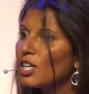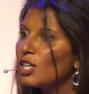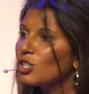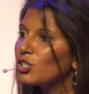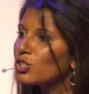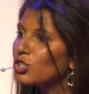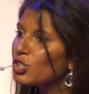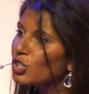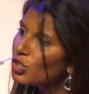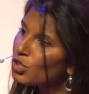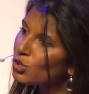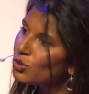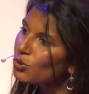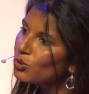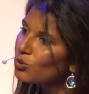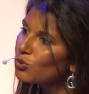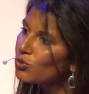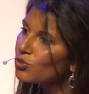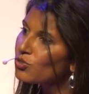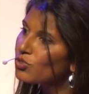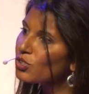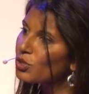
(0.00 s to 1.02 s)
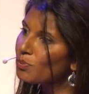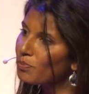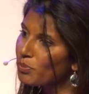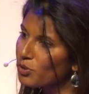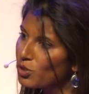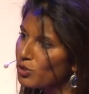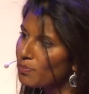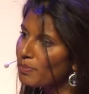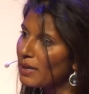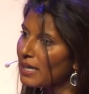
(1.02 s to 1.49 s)
choose the
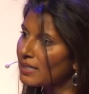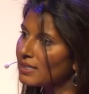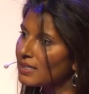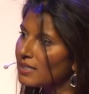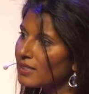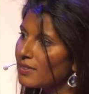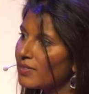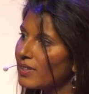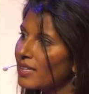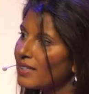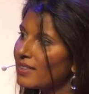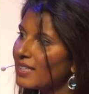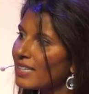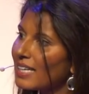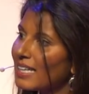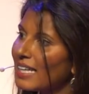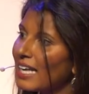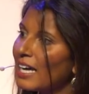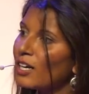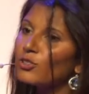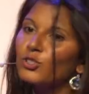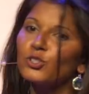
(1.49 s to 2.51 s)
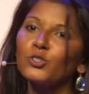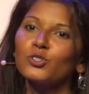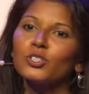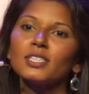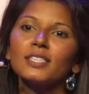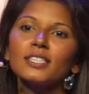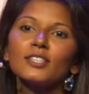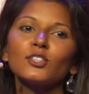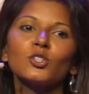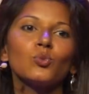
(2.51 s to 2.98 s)
perspective that allows you to
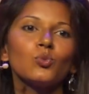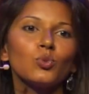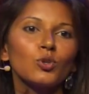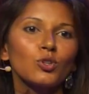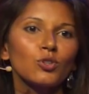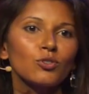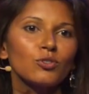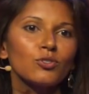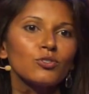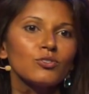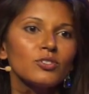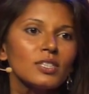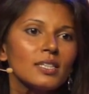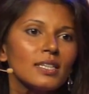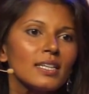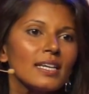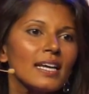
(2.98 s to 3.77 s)
see the world